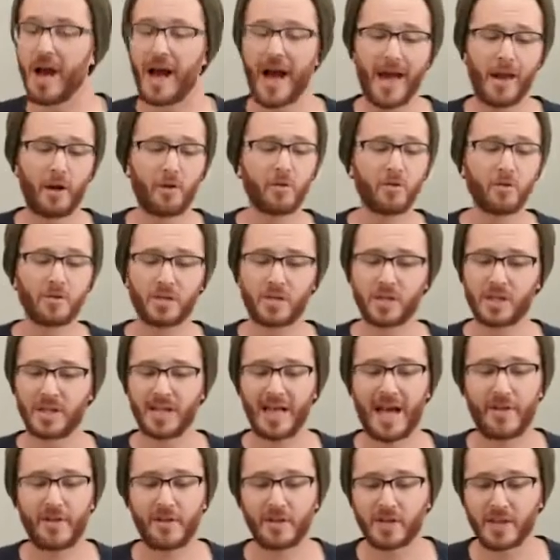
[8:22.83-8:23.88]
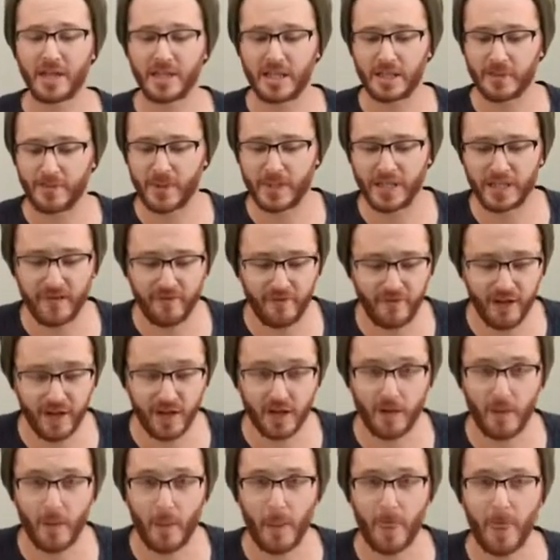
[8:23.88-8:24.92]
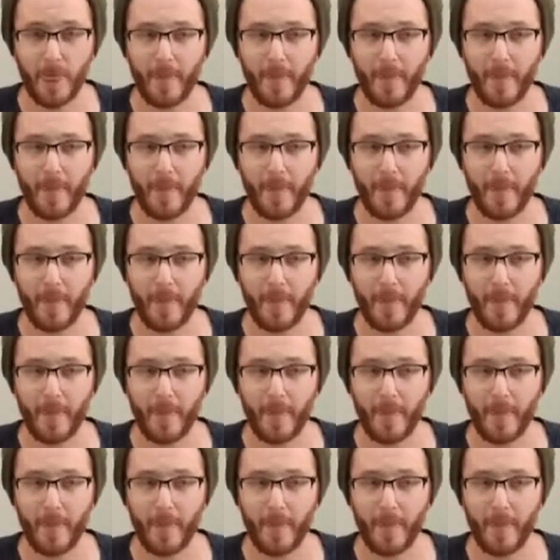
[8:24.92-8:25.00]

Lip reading: I don't see how there's a specific